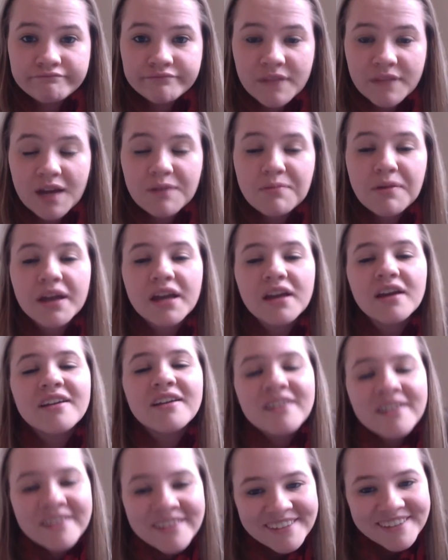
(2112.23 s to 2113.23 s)
I'm like,
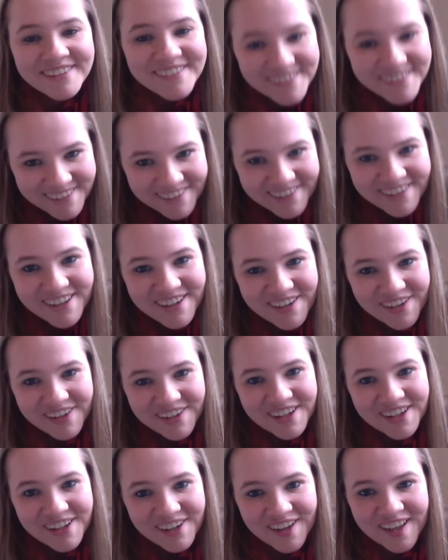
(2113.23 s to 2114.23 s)

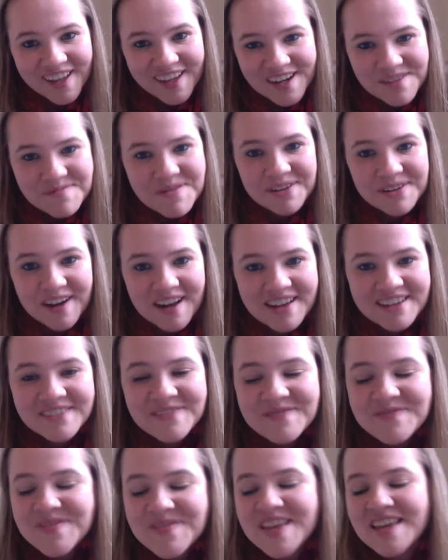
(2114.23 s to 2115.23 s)
you're kidding me, right?
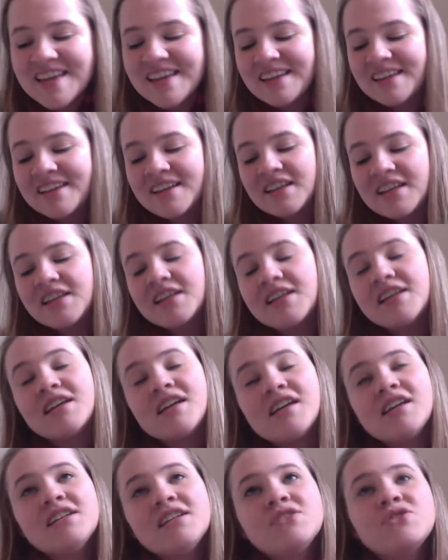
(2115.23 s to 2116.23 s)

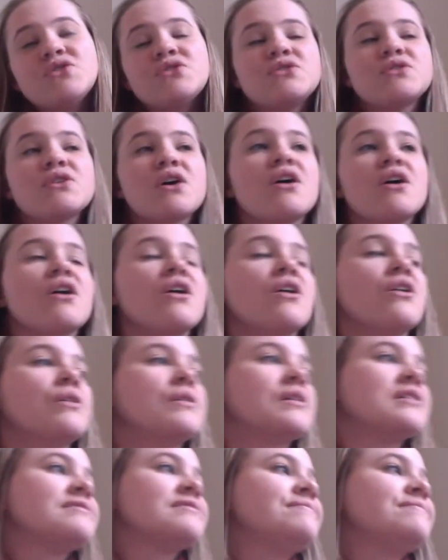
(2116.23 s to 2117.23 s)
So,